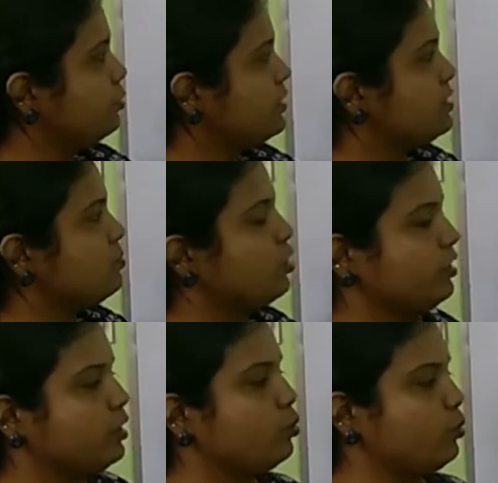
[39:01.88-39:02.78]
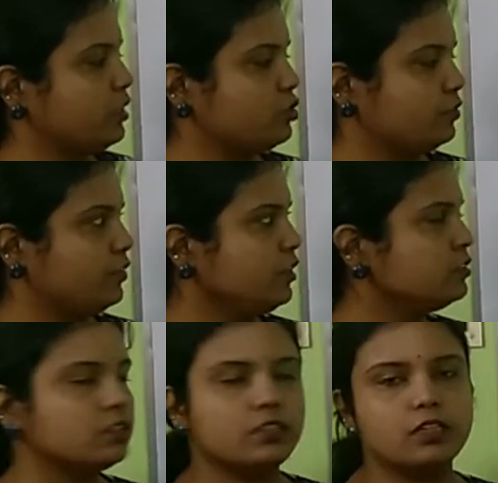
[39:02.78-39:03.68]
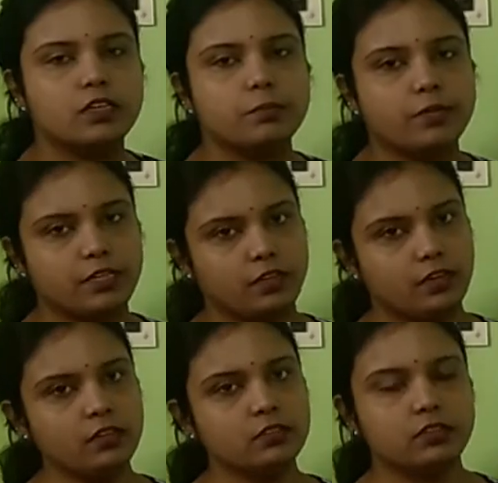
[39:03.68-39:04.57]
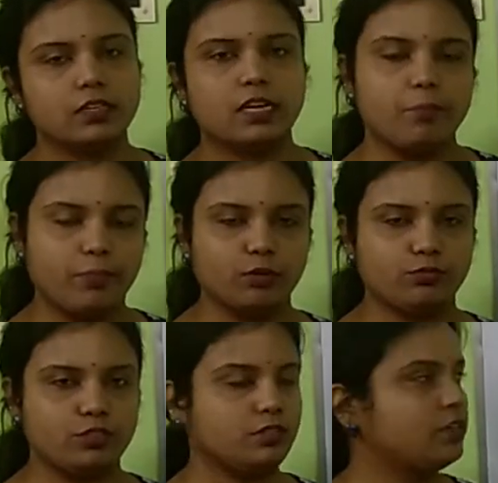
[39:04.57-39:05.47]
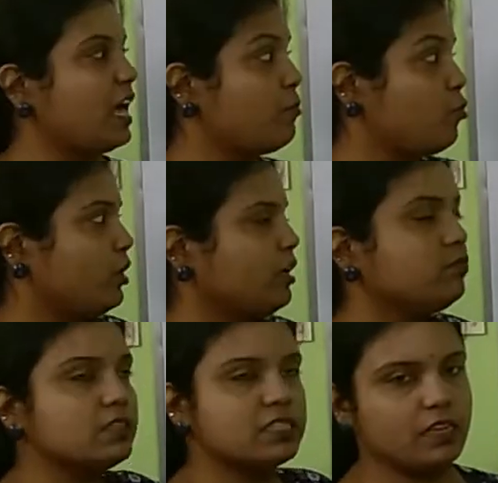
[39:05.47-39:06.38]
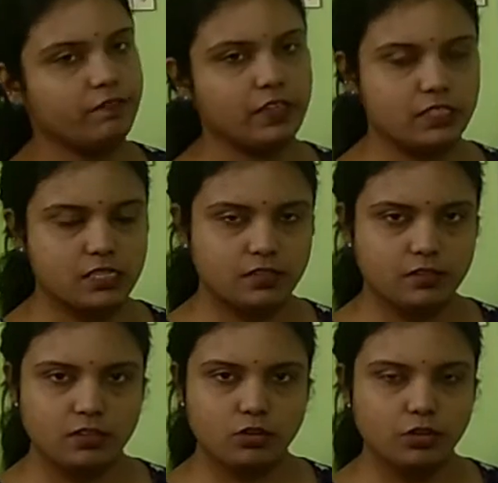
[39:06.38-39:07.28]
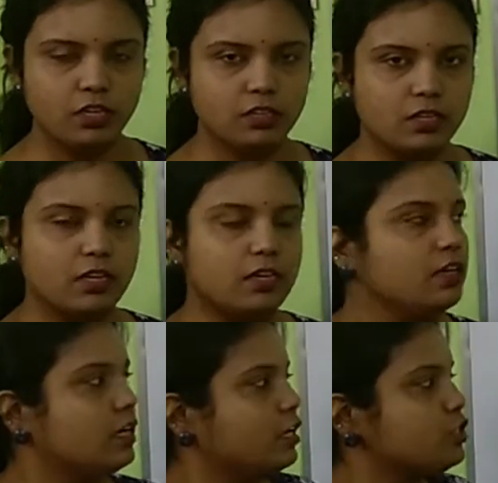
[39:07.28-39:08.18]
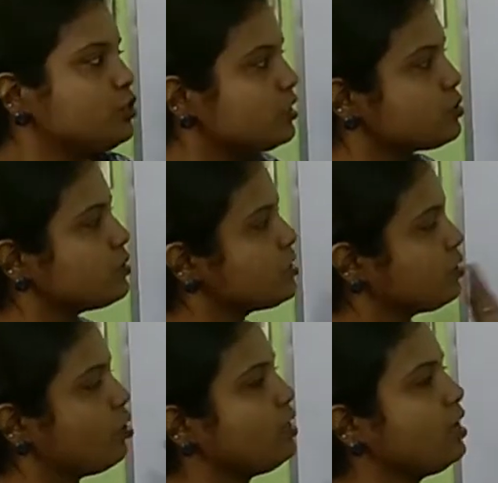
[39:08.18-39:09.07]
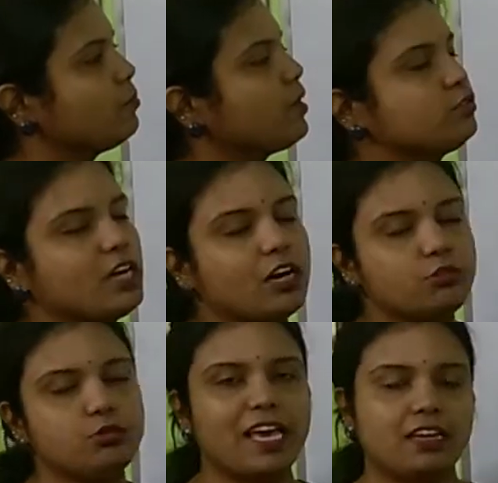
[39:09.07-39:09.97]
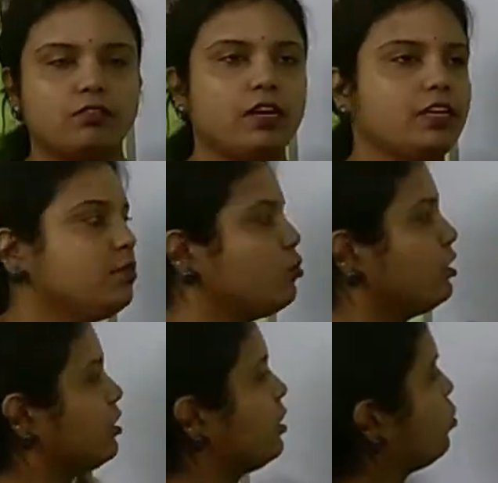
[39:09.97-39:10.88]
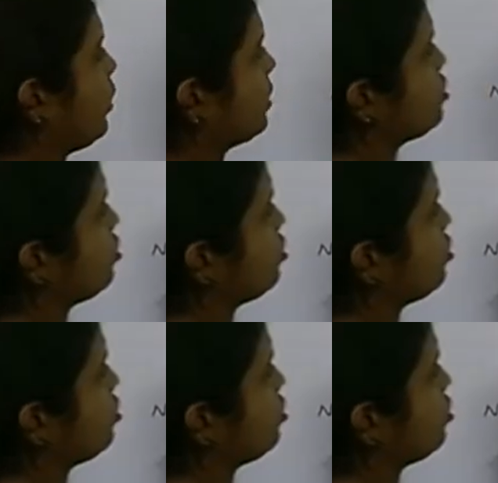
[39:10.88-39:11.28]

is the molecular weight of the particular compound, ammonium sulfate. Okay, so this was all about how to calculate the molecular weight